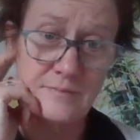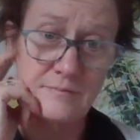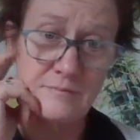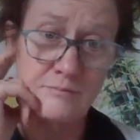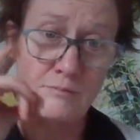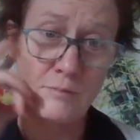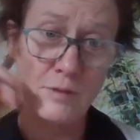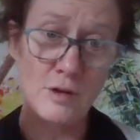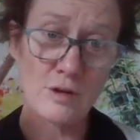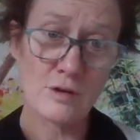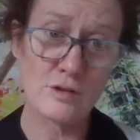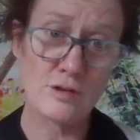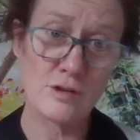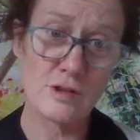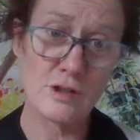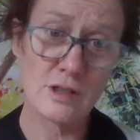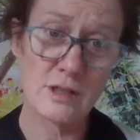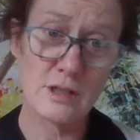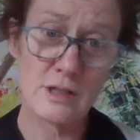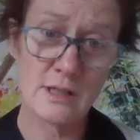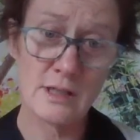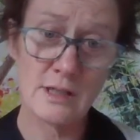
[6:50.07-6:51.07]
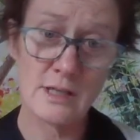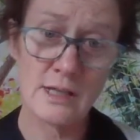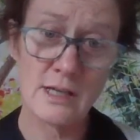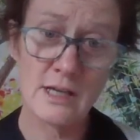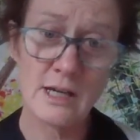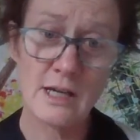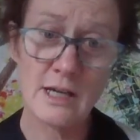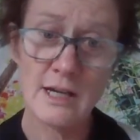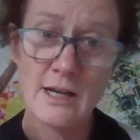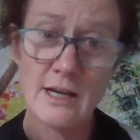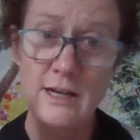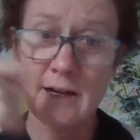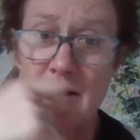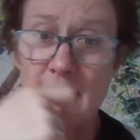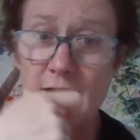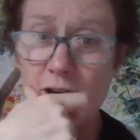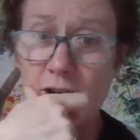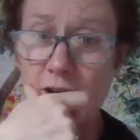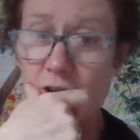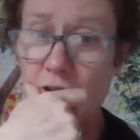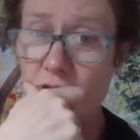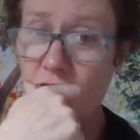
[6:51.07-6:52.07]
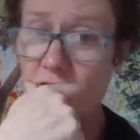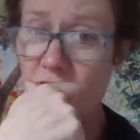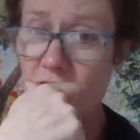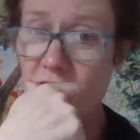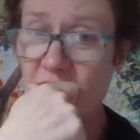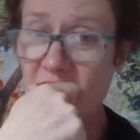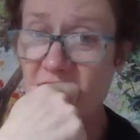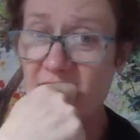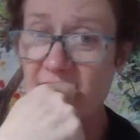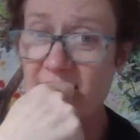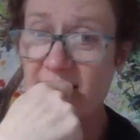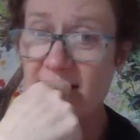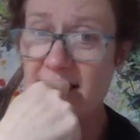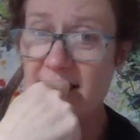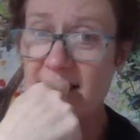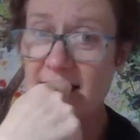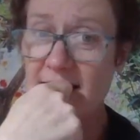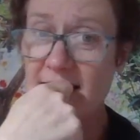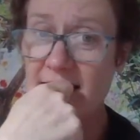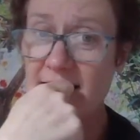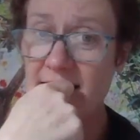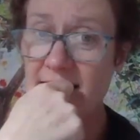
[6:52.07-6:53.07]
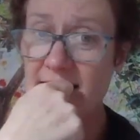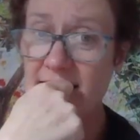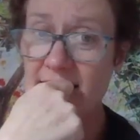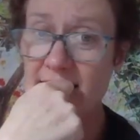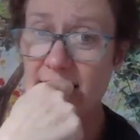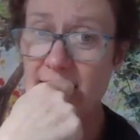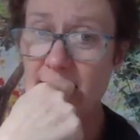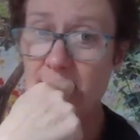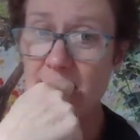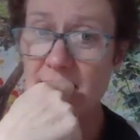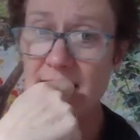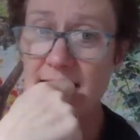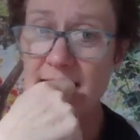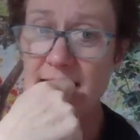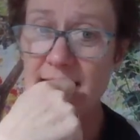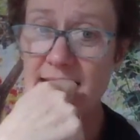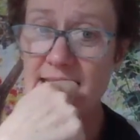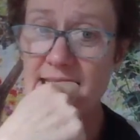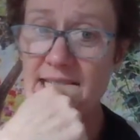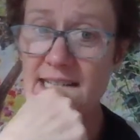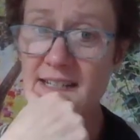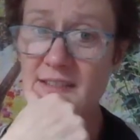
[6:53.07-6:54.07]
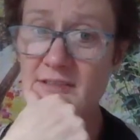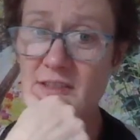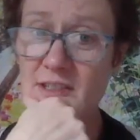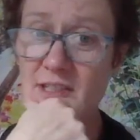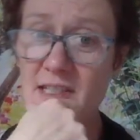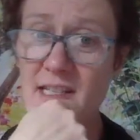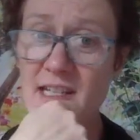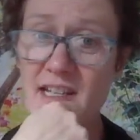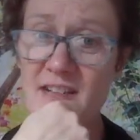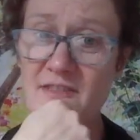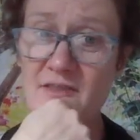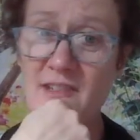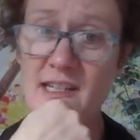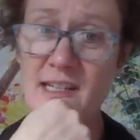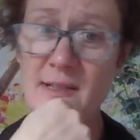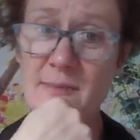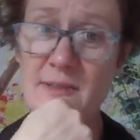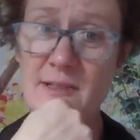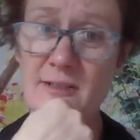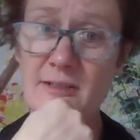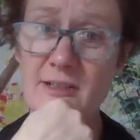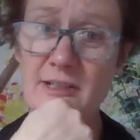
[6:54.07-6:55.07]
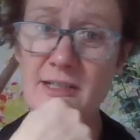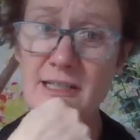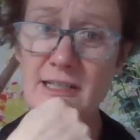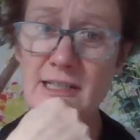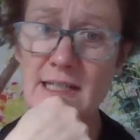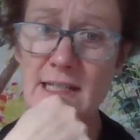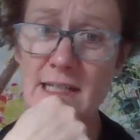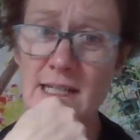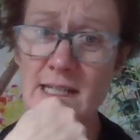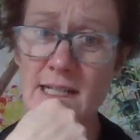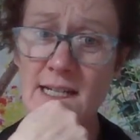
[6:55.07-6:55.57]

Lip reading: mode on the device that makes it safer to have an MRI.